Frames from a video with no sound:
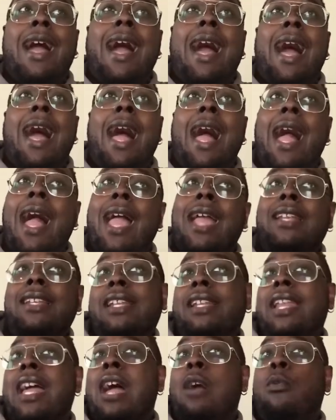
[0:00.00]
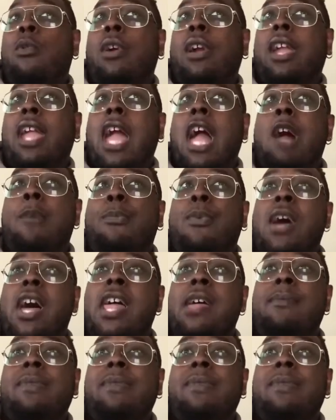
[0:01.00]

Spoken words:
I did not work out probably